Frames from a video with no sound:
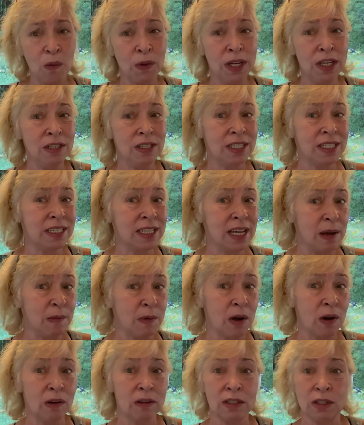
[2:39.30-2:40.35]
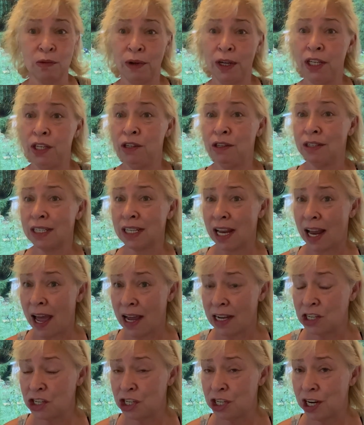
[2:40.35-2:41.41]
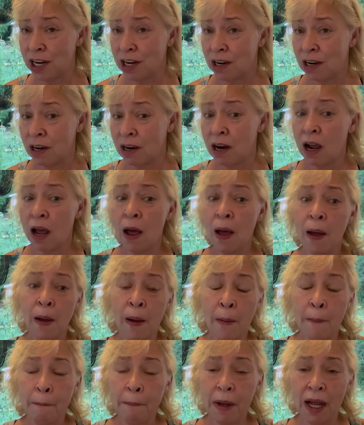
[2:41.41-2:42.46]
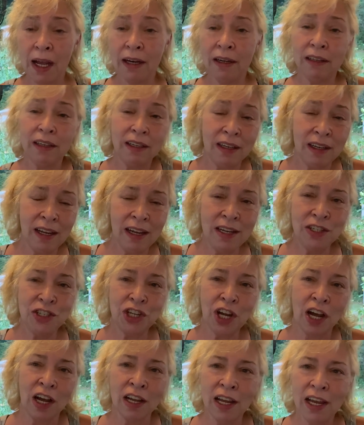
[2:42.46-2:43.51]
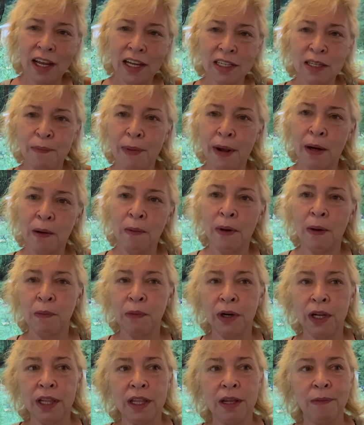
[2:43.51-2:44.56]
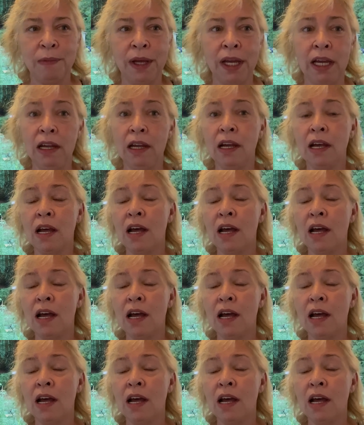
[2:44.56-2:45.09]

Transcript: we used the same kernels we used last year, but he's young. He has a better memory than me.